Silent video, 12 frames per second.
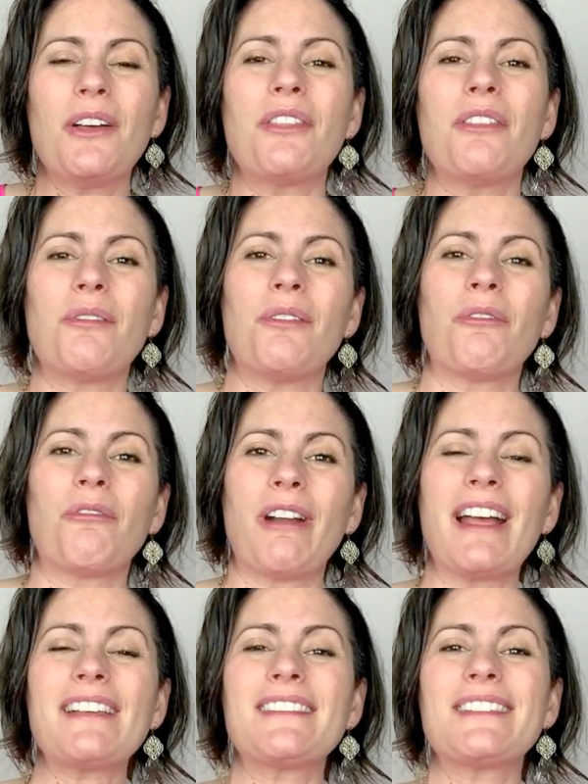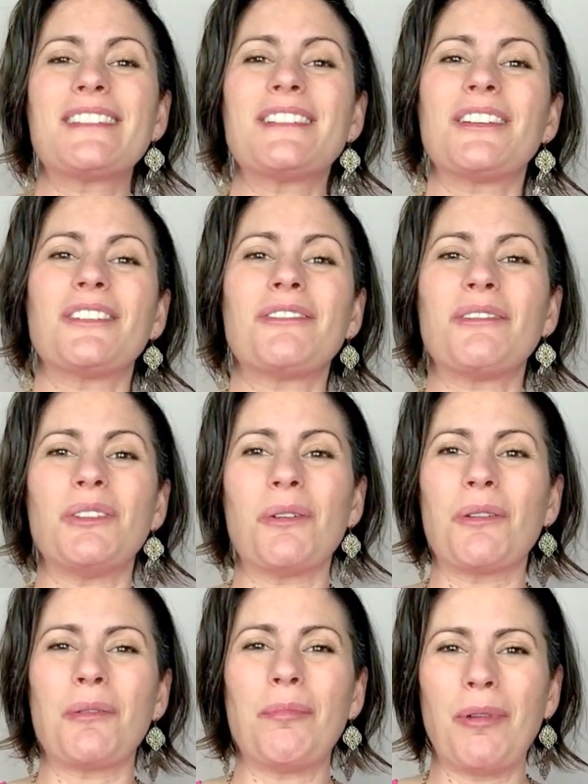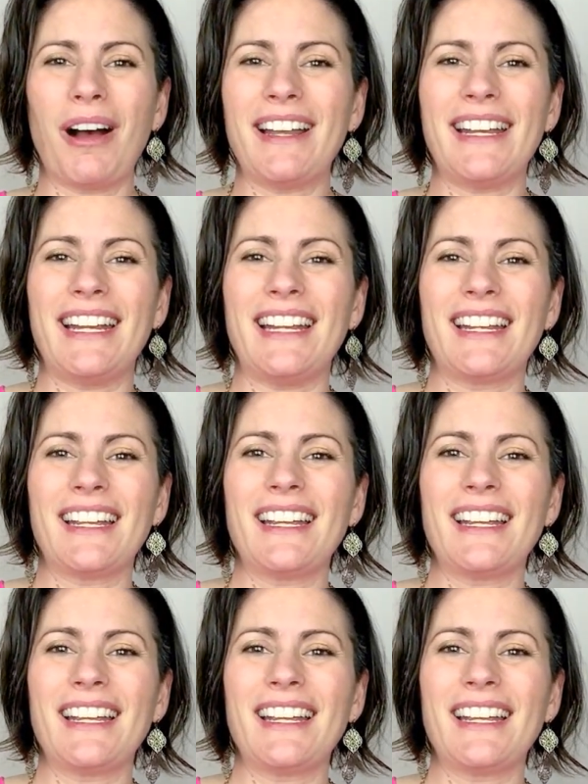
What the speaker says: through the rest of your body.